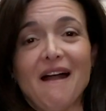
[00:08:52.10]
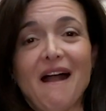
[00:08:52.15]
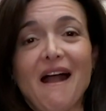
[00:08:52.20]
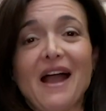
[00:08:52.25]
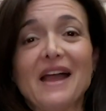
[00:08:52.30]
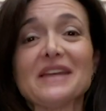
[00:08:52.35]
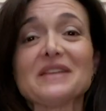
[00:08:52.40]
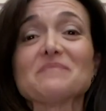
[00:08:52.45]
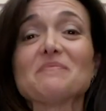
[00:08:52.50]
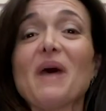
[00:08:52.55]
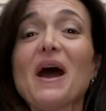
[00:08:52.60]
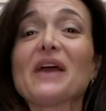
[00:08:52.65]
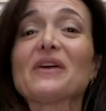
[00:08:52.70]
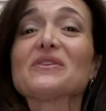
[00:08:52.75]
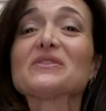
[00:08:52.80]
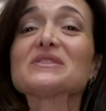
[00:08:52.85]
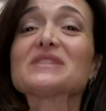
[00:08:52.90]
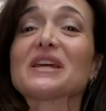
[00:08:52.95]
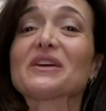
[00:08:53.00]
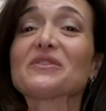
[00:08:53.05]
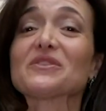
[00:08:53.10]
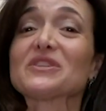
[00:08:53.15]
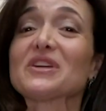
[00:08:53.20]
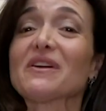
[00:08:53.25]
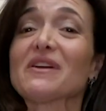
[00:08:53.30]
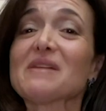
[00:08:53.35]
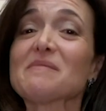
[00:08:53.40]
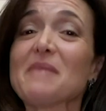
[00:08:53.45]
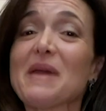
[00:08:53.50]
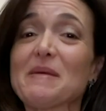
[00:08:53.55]
I admire
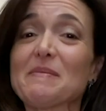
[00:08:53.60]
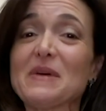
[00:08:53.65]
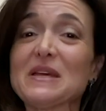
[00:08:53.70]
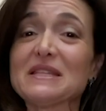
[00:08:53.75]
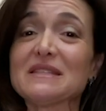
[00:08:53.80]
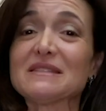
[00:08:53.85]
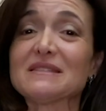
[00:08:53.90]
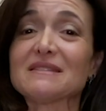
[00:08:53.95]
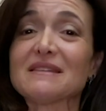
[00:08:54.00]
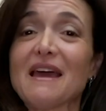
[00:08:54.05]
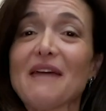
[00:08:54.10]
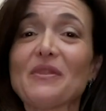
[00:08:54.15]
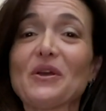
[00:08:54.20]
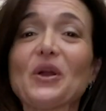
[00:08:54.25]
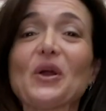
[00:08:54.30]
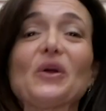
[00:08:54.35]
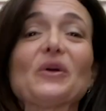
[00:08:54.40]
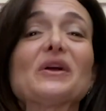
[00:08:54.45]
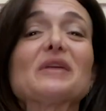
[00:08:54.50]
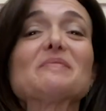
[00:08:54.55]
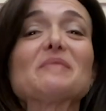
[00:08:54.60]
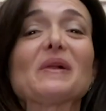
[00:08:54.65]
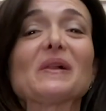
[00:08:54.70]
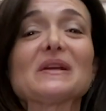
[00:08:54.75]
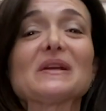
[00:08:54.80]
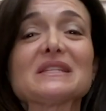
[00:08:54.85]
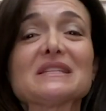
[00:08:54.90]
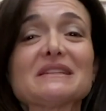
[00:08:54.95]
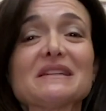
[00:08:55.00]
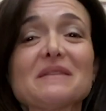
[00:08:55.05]
Secretary Mabus and the current
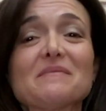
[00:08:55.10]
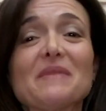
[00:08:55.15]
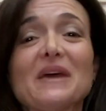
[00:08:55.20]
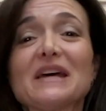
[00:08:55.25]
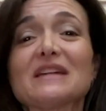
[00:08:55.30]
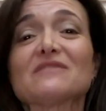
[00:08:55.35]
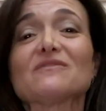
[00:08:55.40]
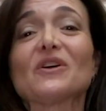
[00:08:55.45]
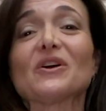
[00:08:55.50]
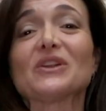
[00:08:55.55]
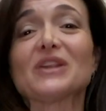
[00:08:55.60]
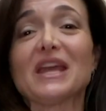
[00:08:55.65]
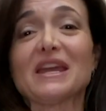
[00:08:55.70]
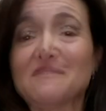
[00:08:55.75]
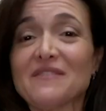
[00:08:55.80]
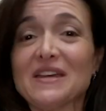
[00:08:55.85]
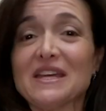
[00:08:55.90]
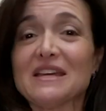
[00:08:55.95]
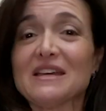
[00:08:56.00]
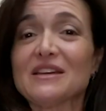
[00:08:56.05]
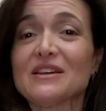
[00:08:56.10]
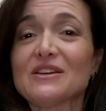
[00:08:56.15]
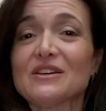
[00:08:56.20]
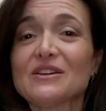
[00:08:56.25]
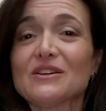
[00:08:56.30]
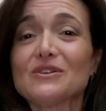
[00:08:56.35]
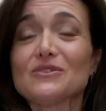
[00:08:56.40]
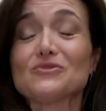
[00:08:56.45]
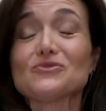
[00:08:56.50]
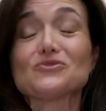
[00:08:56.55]
military command of our Navy
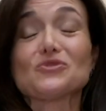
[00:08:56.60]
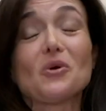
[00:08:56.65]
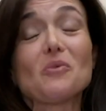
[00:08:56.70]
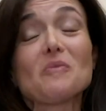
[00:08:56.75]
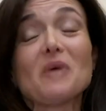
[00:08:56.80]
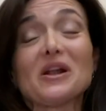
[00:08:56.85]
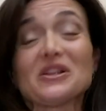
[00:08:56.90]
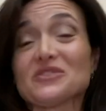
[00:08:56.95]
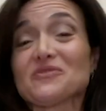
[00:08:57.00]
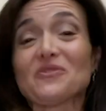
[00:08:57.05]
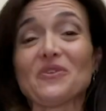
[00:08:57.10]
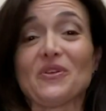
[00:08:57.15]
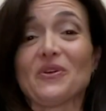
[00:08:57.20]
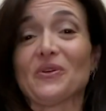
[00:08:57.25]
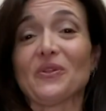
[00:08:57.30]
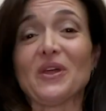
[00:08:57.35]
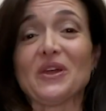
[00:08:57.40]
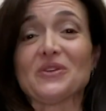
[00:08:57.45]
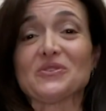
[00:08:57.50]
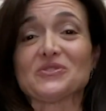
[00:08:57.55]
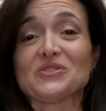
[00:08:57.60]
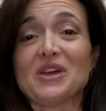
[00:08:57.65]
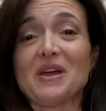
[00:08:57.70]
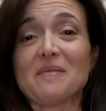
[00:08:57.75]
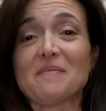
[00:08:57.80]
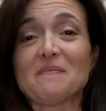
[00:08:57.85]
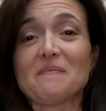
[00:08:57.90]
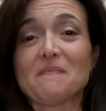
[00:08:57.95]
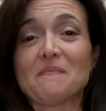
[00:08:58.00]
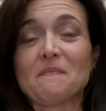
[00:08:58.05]
so much for their leadership,
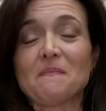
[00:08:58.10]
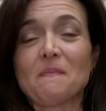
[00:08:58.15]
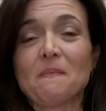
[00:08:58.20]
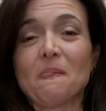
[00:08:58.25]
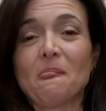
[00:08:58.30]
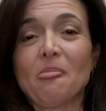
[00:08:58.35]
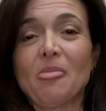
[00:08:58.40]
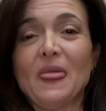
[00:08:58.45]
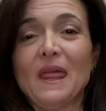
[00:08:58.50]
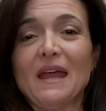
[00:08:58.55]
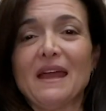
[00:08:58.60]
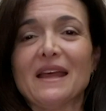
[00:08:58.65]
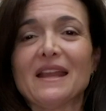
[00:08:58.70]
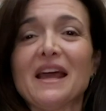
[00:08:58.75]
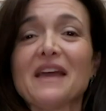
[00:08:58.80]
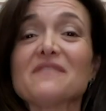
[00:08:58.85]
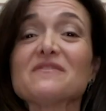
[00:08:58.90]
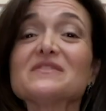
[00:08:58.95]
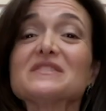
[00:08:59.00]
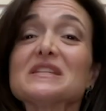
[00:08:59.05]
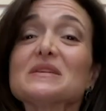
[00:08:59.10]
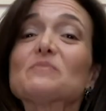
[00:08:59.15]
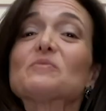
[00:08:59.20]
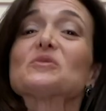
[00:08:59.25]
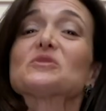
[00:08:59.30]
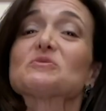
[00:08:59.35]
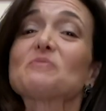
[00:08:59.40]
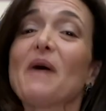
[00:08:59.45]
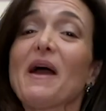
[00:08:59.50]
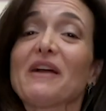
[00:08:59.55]
and I have deep
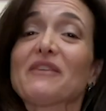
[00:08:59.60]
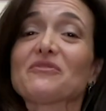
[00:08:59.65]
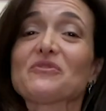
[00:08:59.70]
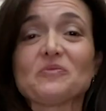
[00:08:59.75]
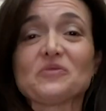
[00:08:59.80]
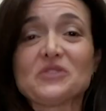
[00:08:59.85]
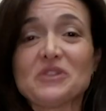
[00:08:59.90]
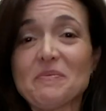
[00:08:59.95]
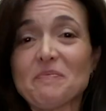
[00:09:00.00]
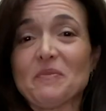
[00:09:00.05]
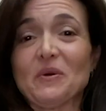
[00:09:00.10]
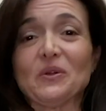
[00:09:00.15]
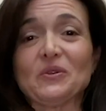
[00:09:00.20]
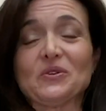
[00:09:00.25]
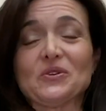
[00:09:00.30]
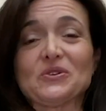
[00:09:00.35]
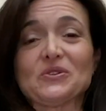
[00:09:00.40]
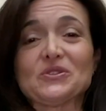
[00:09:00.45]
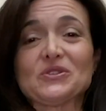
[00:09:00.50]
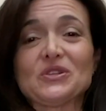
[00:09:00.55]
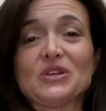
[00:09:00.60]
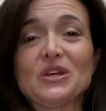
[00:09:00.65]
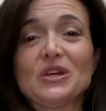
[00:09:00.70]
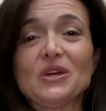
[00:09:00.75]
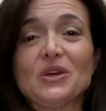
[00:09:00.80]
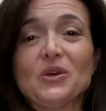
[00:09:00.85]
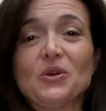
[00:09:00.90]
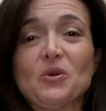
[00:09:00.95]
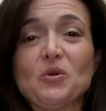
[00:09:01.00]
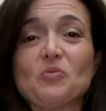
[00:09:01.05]
respect for the shipbuilders
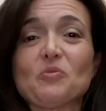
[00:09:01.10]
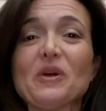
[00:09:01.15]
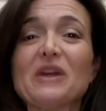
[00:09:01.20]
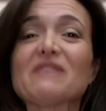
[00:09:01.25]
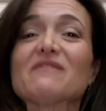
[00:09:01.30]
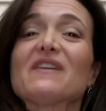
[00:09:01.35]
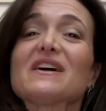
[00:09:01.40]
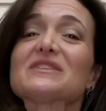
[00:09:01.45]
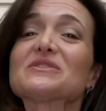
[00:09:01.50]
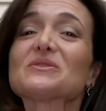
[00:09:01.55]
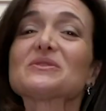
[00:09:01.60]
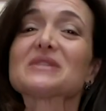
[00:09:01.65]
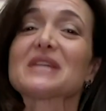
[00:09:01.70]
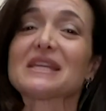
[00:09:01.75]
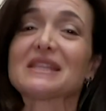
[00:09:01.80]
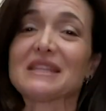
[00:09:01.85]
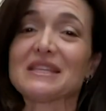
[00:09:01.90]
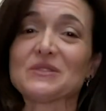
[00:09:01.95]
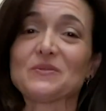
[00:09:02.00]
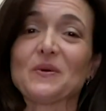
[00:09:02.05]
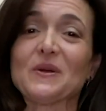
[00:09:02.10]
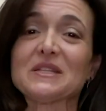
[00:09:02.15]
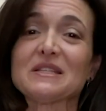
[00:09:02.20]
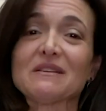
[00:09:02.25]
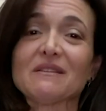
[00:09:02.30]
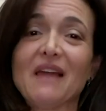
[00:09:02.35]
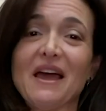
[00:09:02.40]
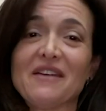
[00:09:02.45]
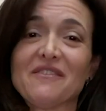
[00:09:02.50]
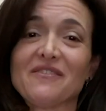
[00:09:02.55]
who bring vessels like this one to
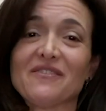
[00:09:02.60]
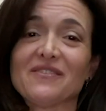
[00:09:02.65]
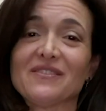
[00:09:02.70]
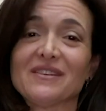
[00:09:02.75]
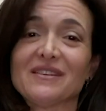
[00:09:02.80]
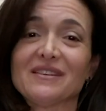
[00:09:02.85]
life.